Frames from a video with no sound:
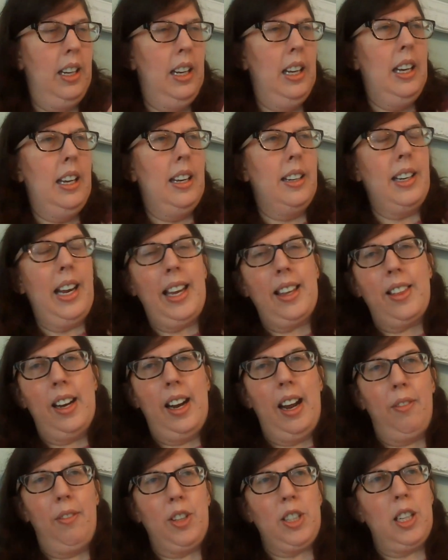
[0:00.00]
Nathan
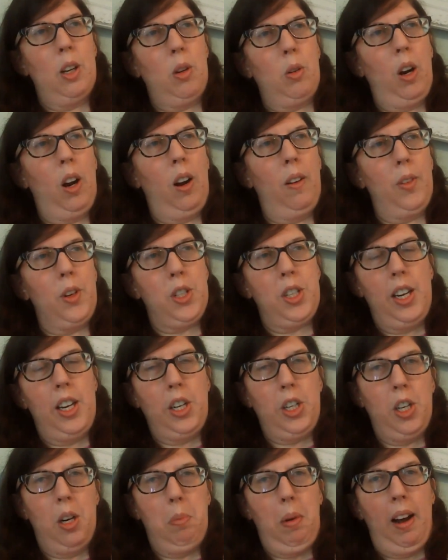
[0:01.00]
had this long
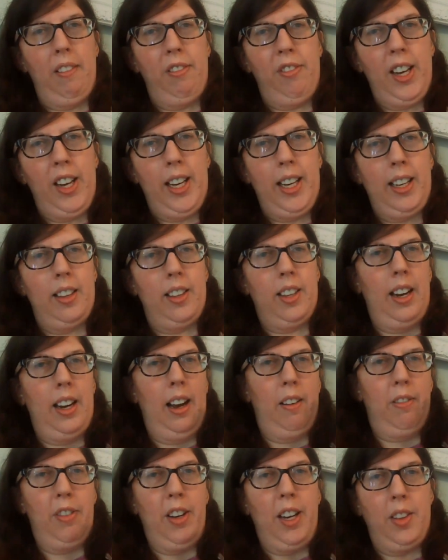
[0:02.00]
conversation about faith and
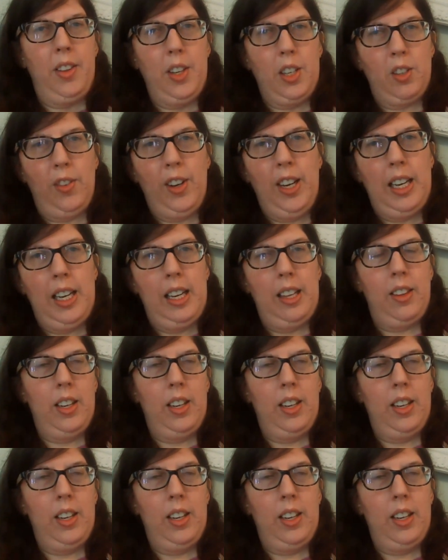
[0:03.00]
how faith is faith,